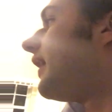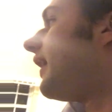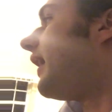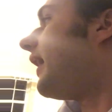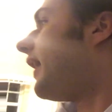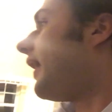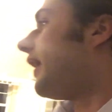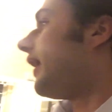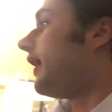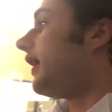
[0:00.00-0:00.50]

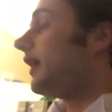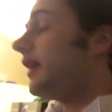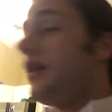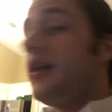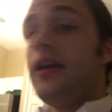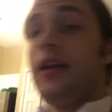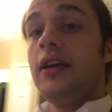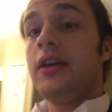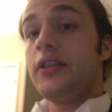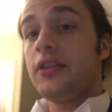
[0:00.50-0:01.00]
And
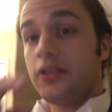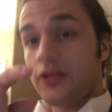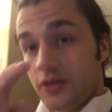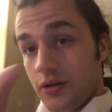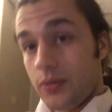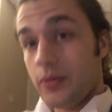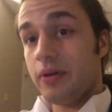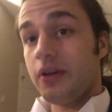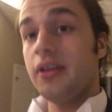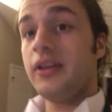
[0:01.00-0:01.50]
you know
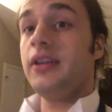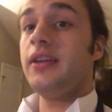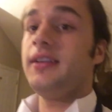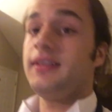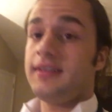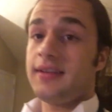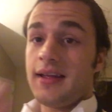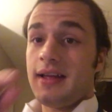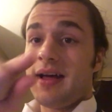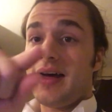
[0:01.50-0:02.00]
what it
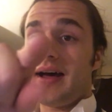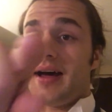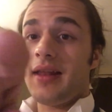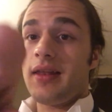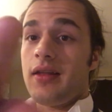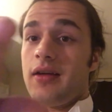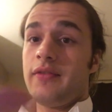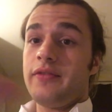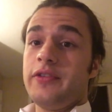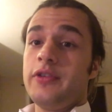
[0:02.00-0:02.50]
is. I
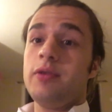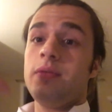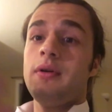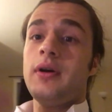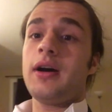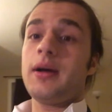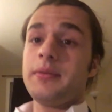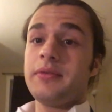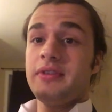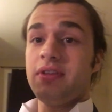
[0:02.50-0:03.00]
love you.
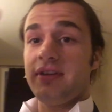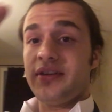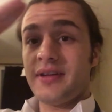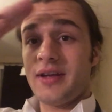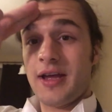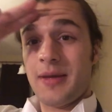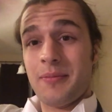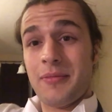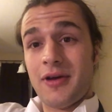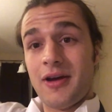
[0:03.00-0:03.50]
I'm Tea
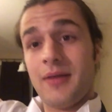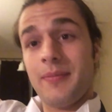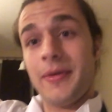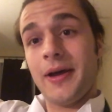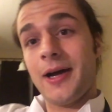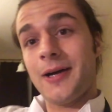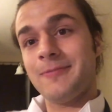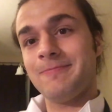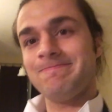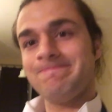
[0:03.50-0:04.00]
Time. I'm
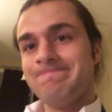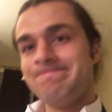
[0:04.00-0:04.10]
out.